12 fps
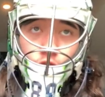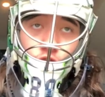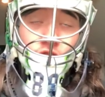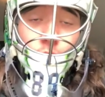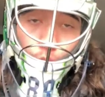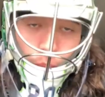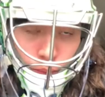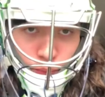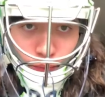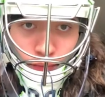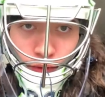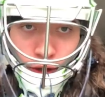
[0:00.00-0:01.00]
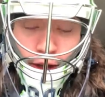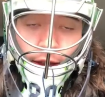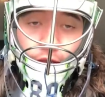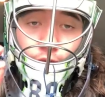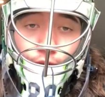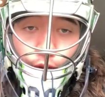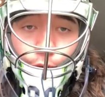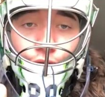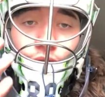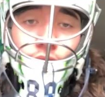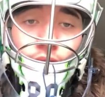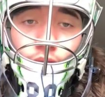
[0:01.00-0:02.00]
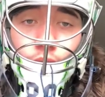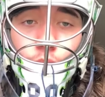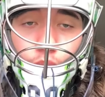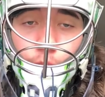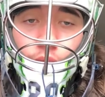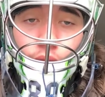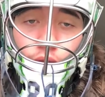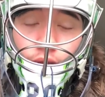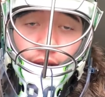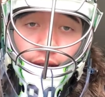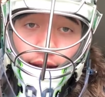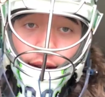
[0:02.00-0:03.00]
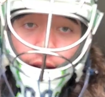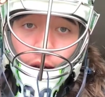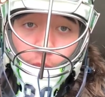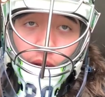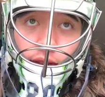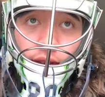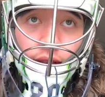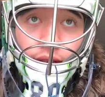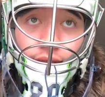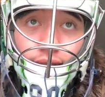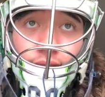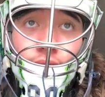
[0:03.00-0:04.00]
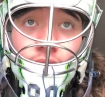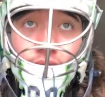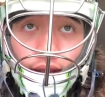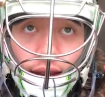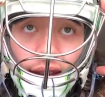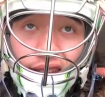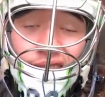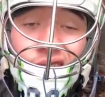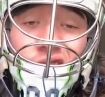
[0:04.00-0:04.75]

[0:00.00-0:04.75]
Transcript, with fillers: So, the first thing we want to look at in helmets is it